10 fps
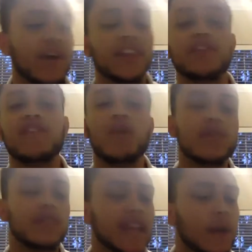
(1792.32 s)
The fourth
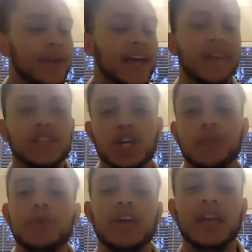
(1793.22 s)
thing that we have is
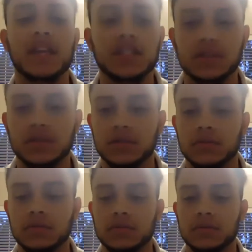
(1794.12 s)
communication.
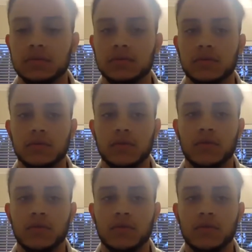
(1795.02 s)
Right?